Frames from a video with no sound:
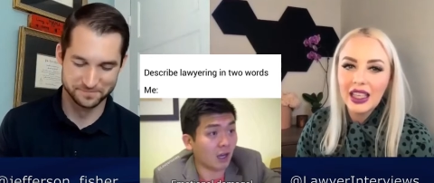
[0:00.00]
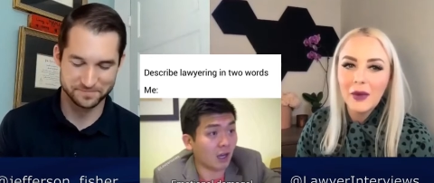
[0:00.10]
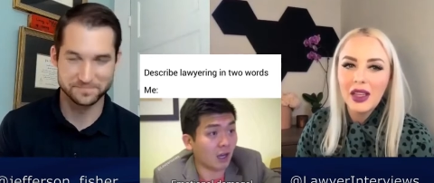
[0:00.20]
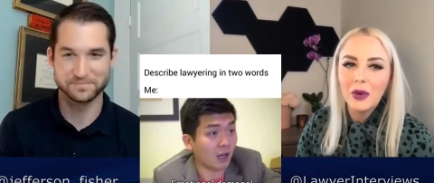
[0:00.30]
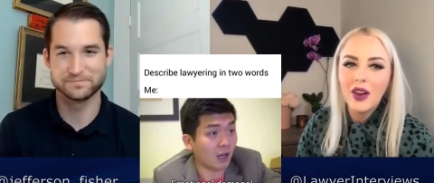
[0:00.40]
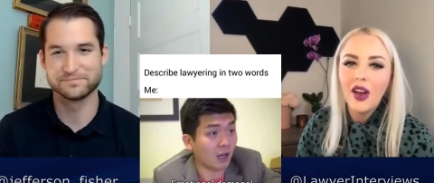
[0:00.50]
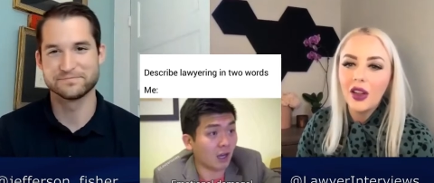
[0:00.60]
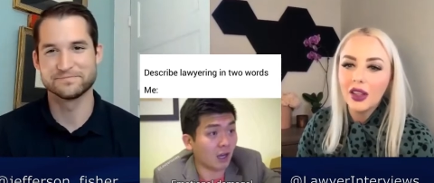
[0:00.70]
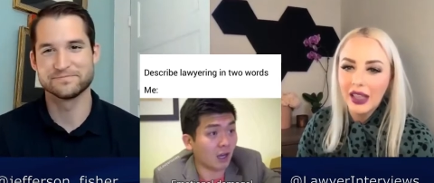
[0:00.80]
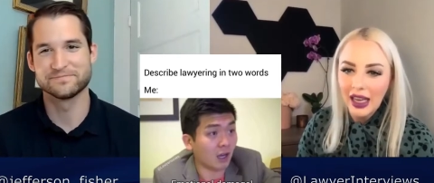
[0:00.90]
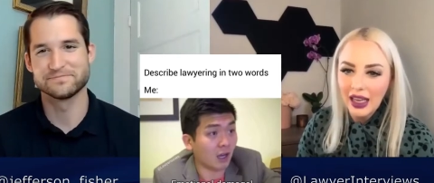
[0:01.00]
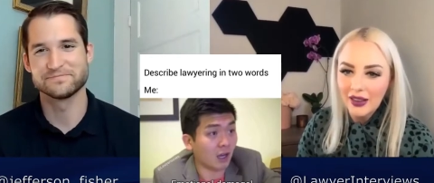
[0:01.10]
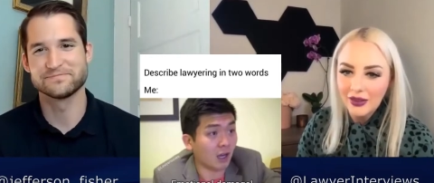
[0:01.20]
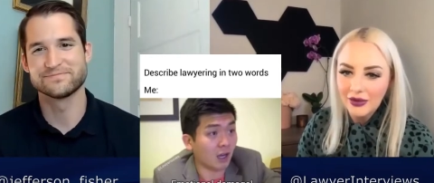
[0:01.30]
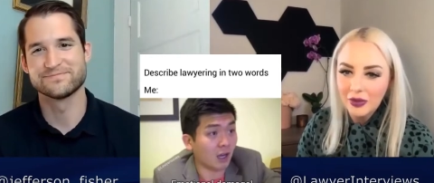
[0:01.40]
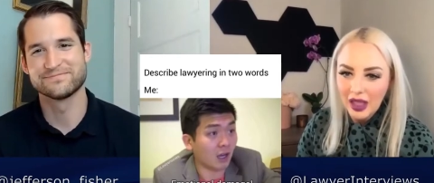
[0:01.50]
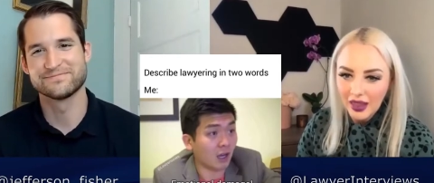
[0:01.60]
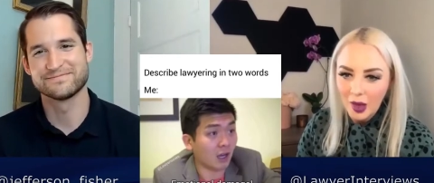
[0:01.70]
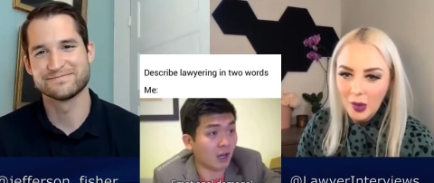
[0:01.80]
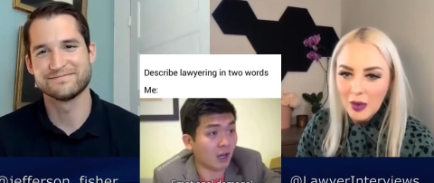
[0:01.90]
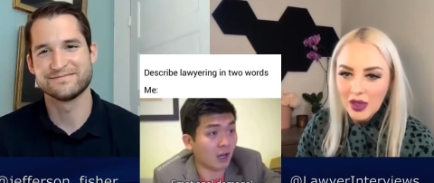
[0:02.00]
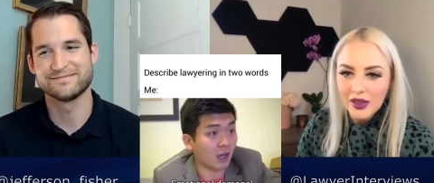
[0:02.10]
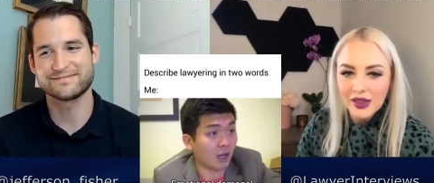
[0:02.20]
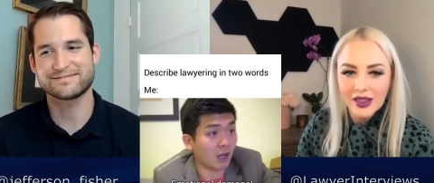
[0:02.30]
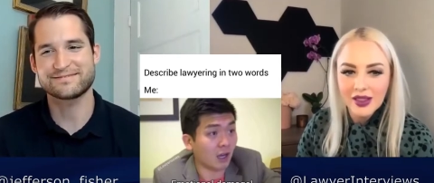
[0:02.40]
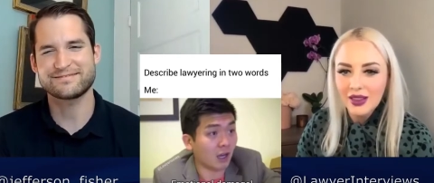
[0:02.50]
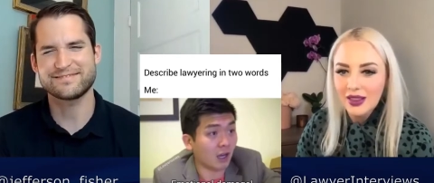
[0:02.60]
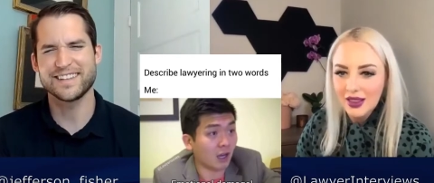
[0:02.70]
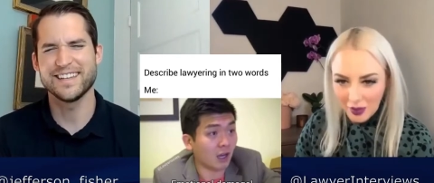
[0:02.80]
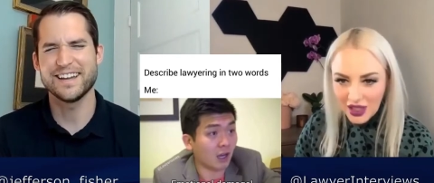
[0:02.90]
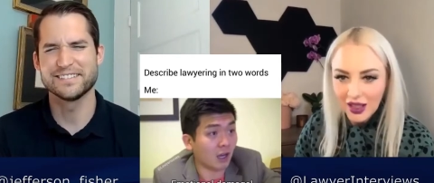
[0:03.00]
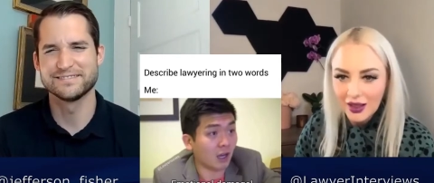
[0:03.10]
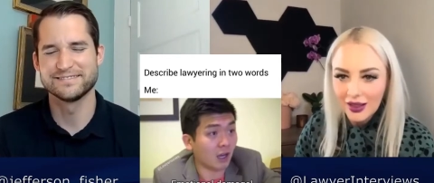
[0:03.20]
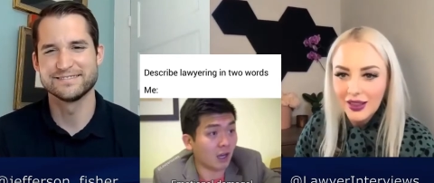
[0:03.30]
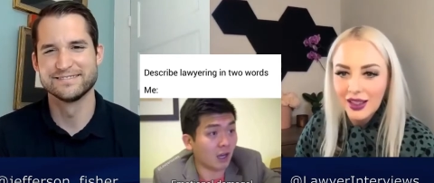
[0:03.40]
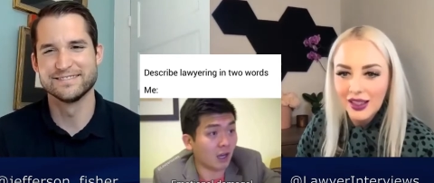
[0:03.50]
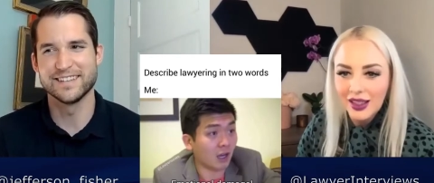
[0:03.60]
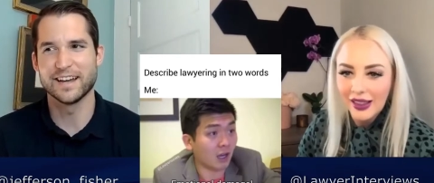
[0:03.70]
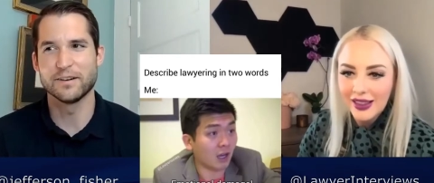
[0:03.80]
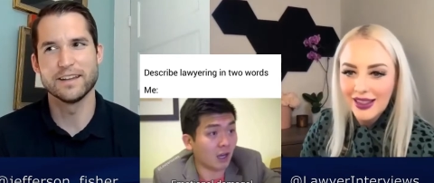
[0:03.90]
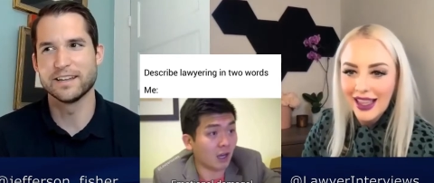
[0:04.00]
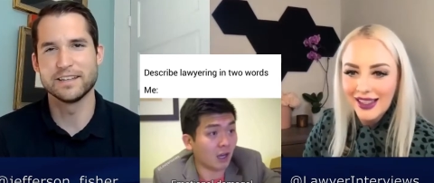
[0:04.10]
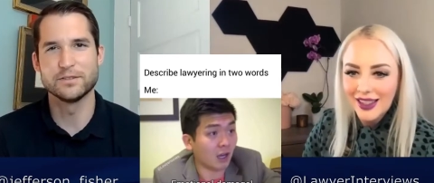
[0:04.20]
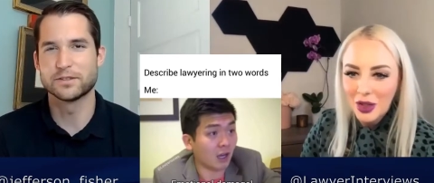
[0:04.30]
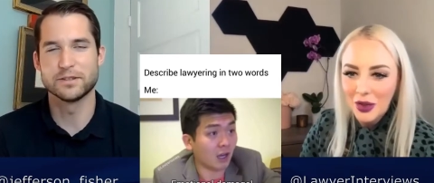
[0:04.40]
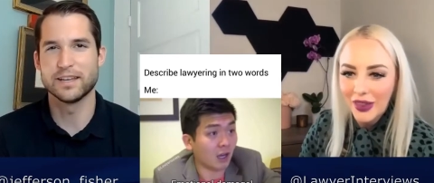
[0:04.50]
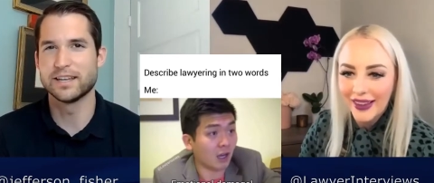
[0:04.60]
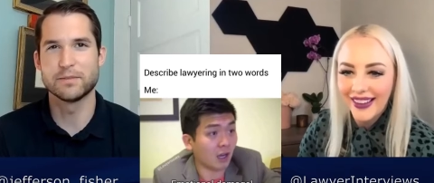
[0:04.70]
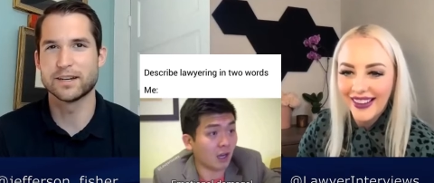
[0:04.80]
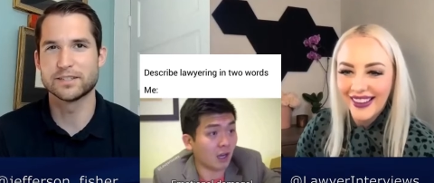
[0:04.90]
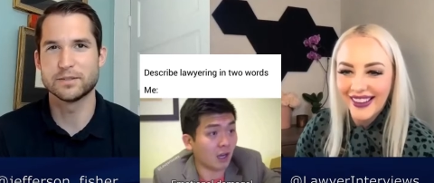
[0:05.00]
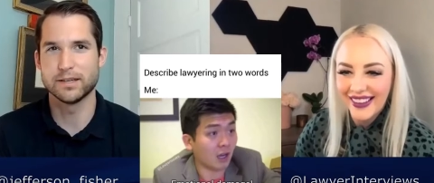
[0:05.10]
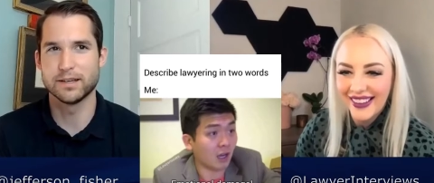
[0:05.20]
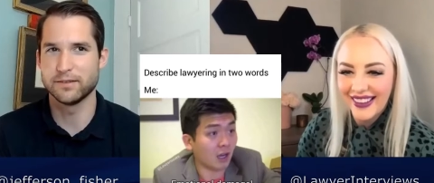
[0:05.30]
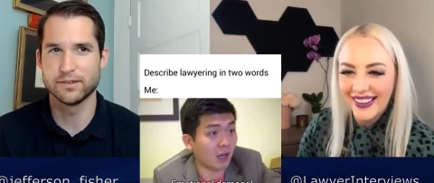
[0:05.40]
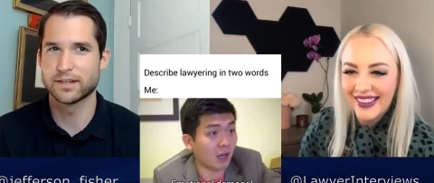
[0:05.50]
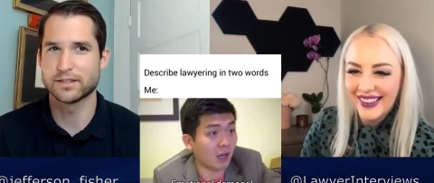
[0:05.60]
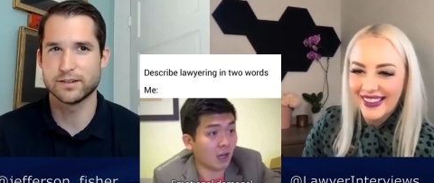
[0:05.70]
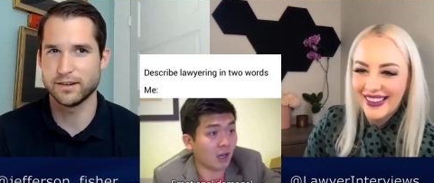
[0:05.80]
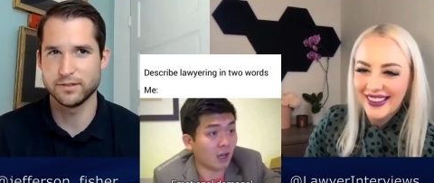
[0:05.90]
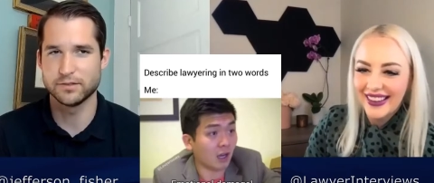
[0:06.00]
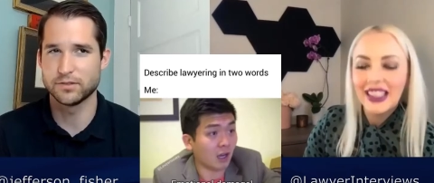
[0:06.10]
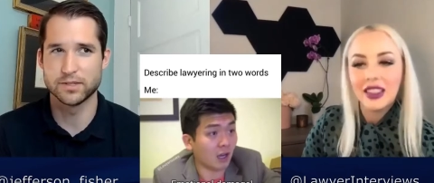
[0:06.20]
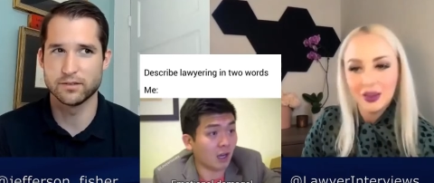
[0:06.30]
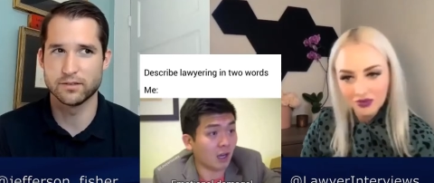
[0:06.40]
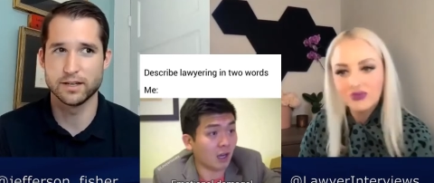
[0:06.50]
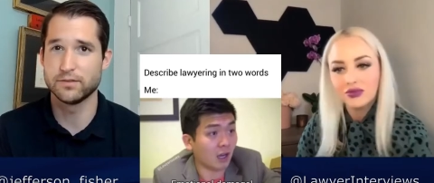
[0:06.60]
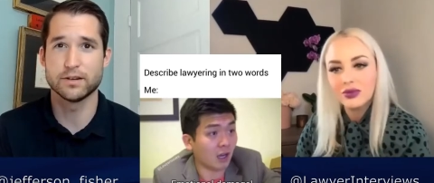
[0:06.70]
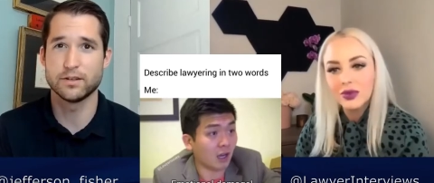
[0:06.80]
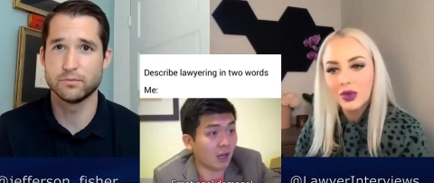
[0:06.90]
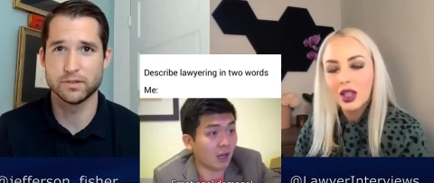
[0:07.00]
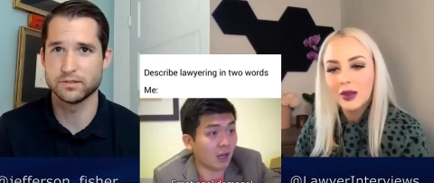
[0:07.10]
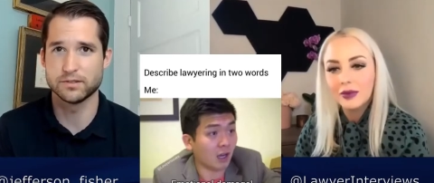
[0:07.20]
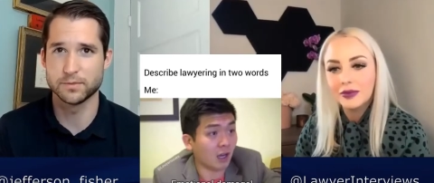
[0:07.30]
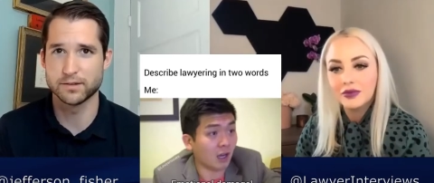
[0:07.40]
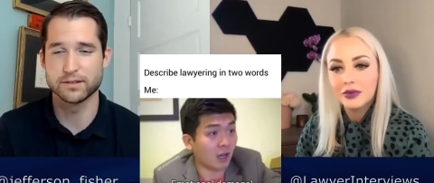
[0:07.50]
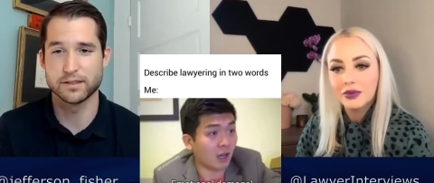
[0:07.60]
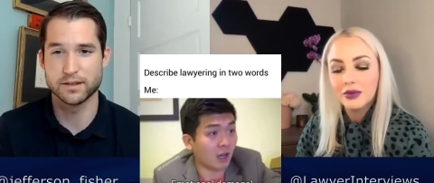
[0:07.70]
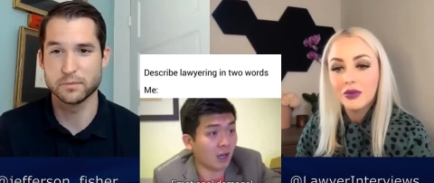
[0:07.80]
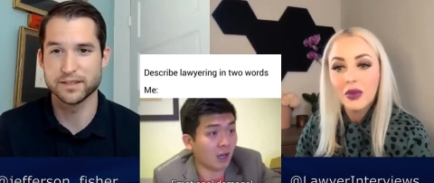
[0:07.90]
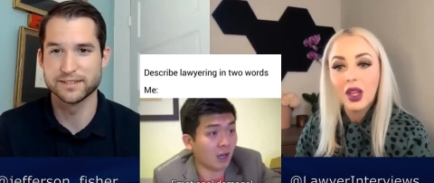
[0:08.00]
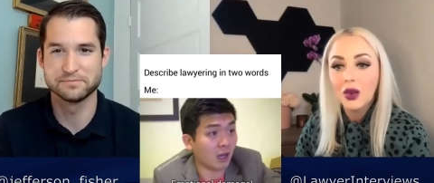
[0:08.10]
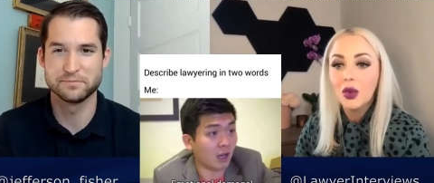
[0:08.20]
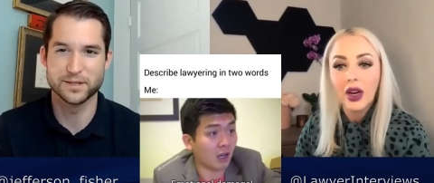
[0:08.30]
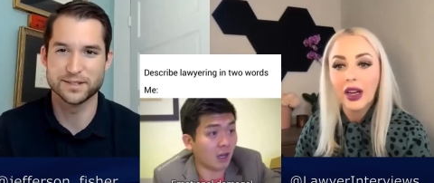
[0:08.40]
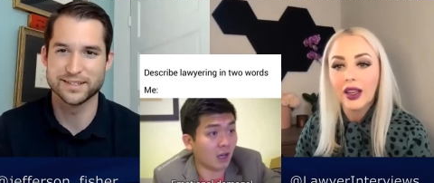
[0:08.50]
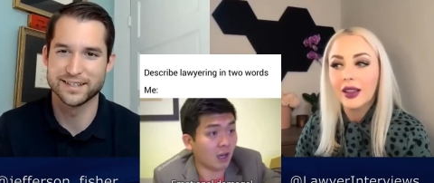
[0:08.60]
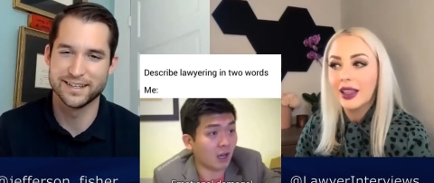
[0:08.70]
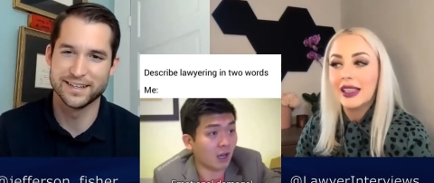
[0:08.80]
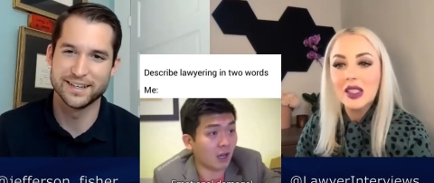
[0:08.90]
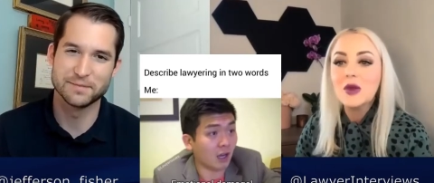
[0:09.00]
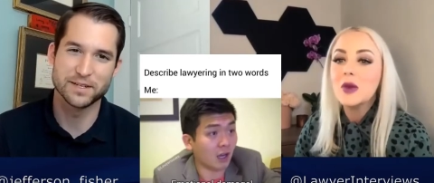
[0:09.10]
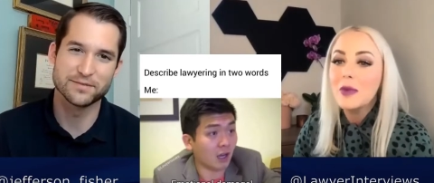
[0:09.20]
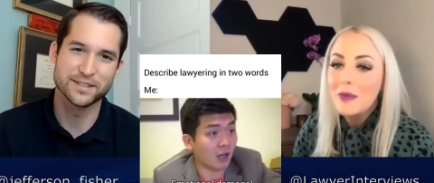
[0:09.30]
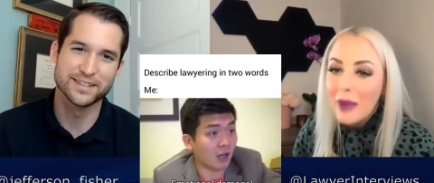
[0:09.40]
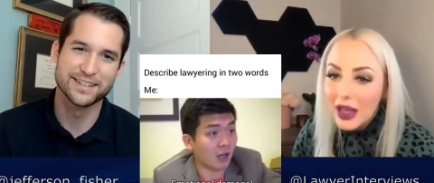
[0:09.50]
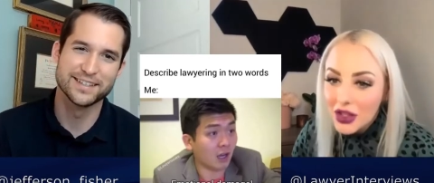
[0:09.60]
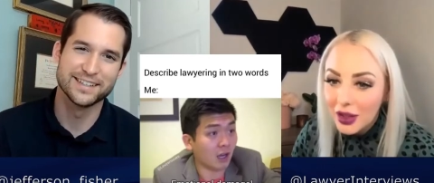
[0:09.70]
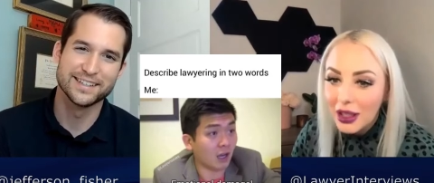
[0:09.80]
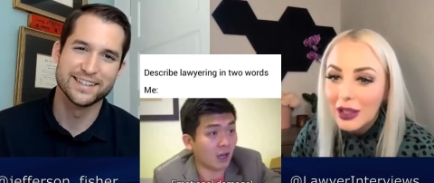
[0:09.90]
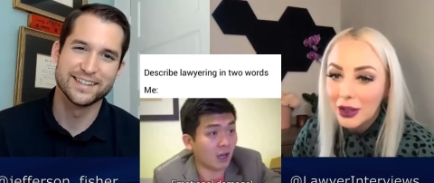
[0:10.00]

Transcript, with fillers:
Speaker 1: I mean, we're all gonna have big therapy bills. Sometime. Yeah. That, that, yeah,
Speaker 2: you should. Anybody should be. If you're an attorney, you should be going. If you're a human, you should be going to therapy.
Speaker 1: Right, and especially if